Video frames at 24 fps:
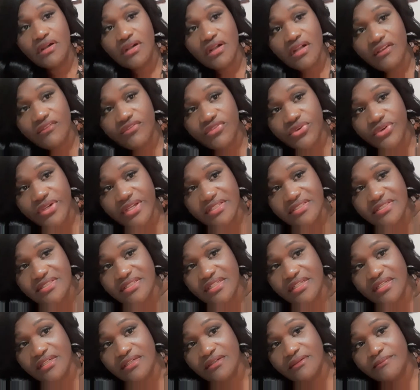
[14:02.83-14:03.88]
if you can
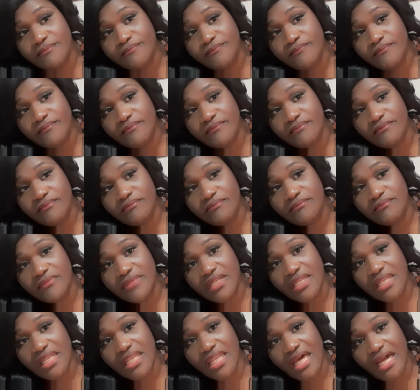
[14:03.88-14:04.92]
see,
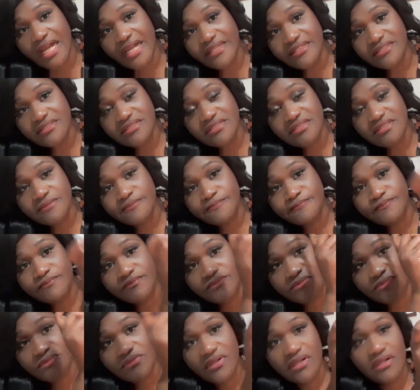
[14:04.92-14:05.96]
lines,
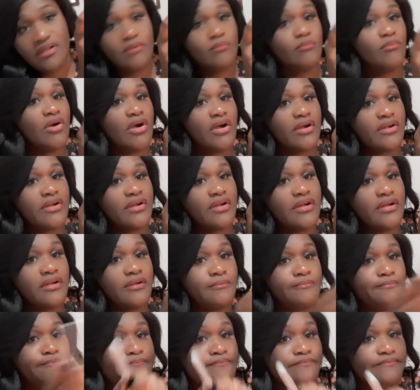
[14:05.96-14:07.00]
marker,